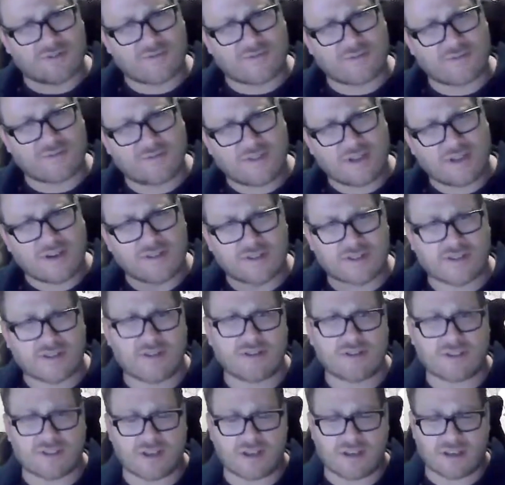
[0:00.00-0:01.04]

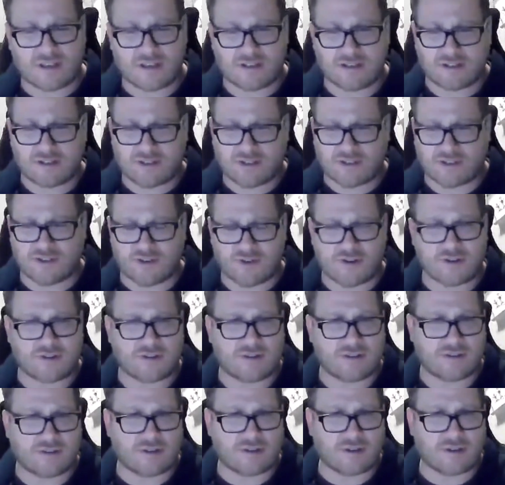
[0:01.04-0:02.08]
there's a
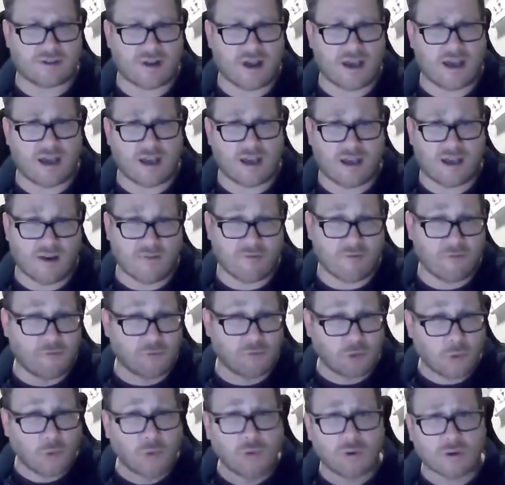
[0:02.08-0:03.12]
certain a
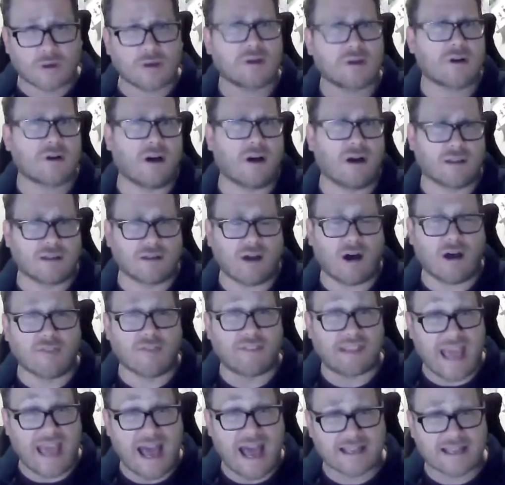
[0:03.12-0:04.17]
floor on
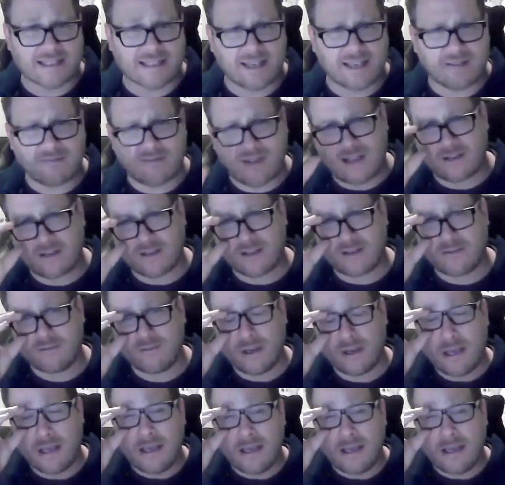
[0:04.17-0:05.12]
the asset value.